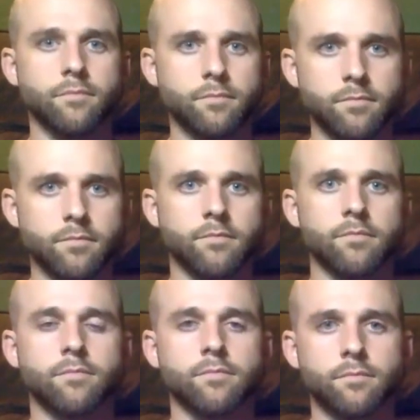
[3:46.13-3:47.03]

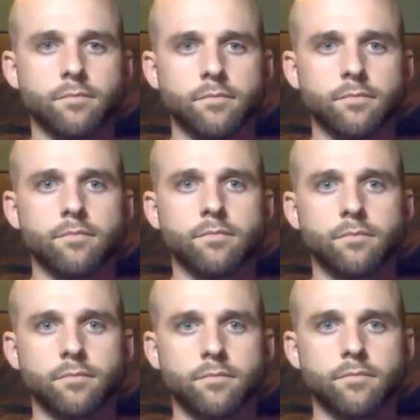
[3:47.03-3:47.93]

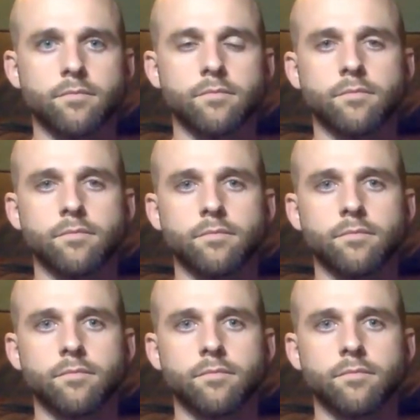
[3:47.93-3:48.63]
[no speech]